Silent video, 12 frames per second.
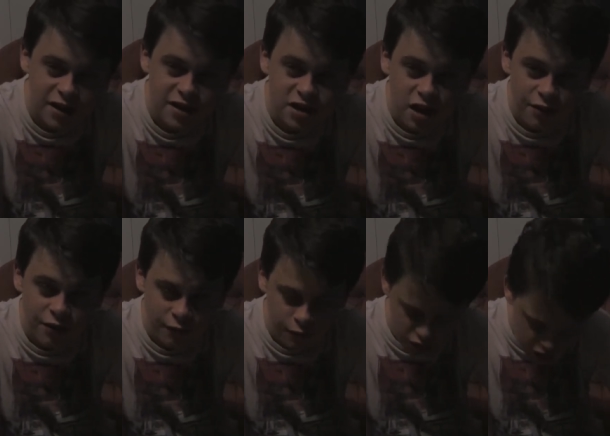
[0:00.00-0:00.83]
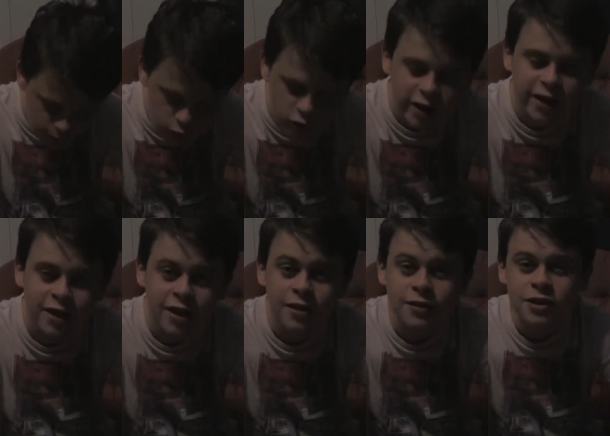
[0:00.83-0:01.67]
and his suf suffering.
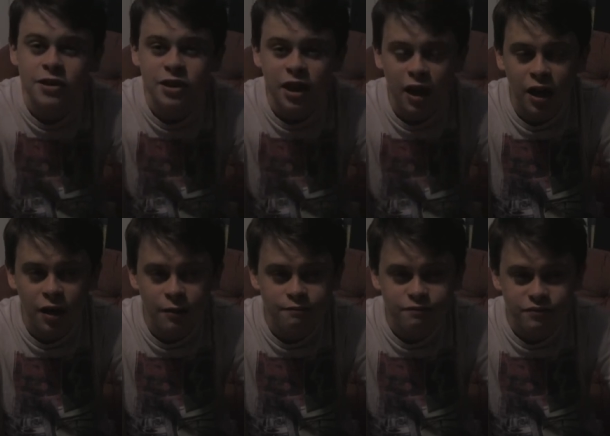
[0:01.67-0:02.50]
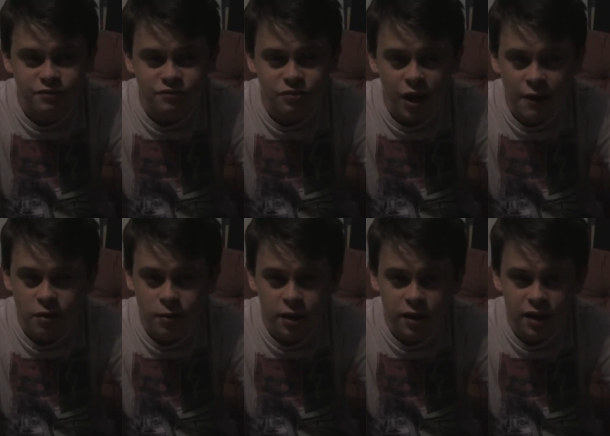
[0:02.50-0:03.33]
Um, we
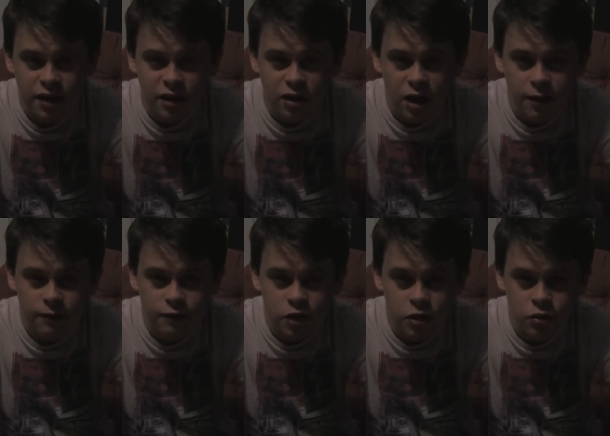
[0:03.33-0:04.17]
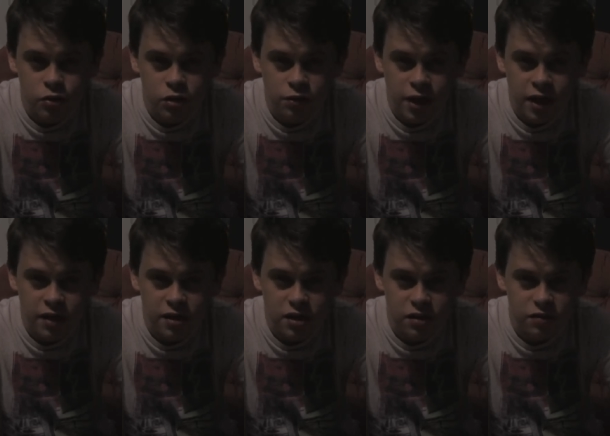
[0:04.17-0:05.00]
haven't been getting a lot of views,
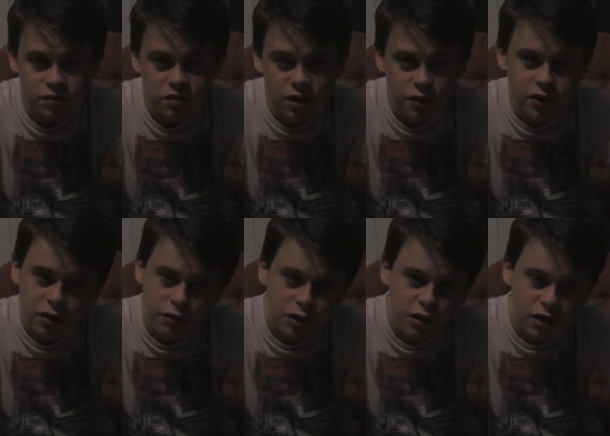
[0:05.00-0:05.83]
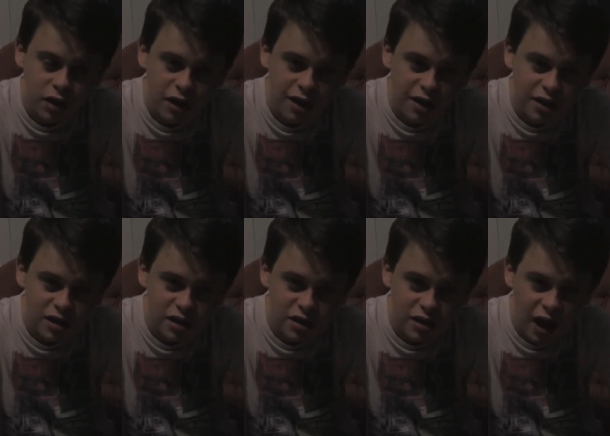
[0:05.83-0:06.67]
likes, nothing really, and
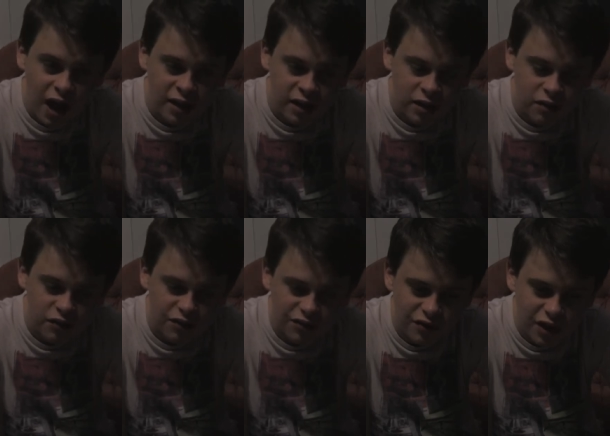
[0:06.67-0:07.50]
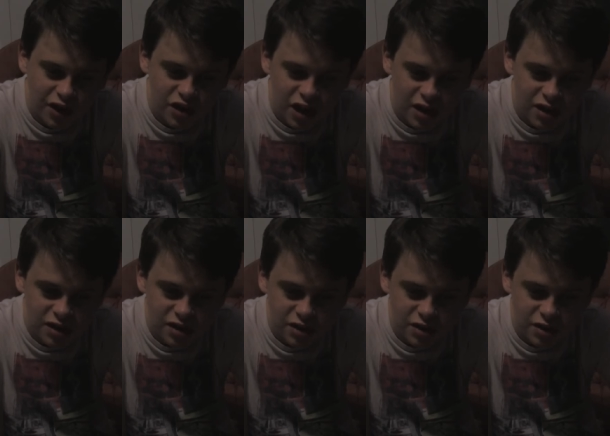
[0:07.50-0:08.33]
it's a dying
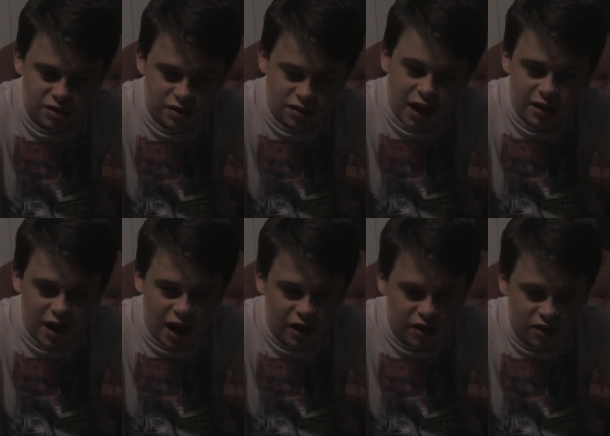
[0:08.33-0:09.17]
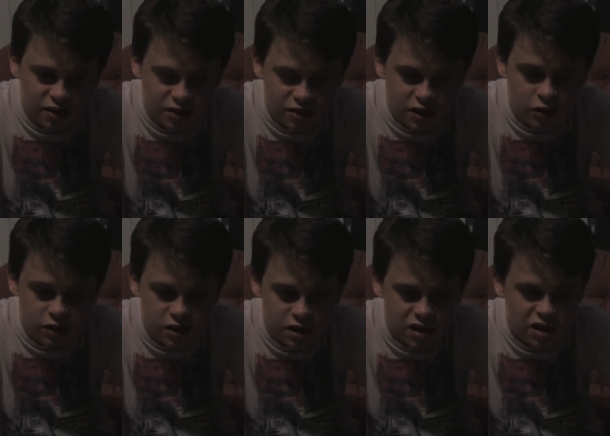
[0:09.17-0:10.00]
franchise, a dying
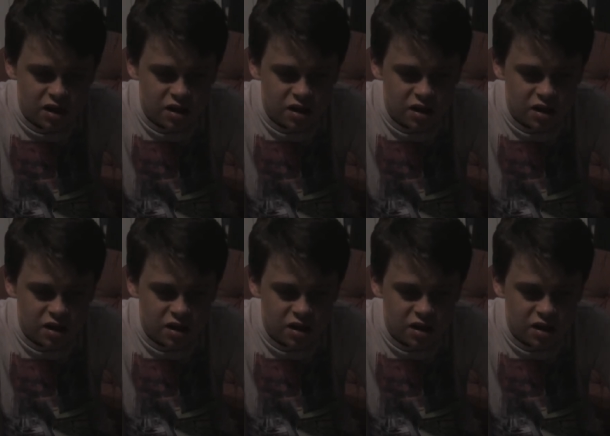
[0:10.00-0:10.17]
series.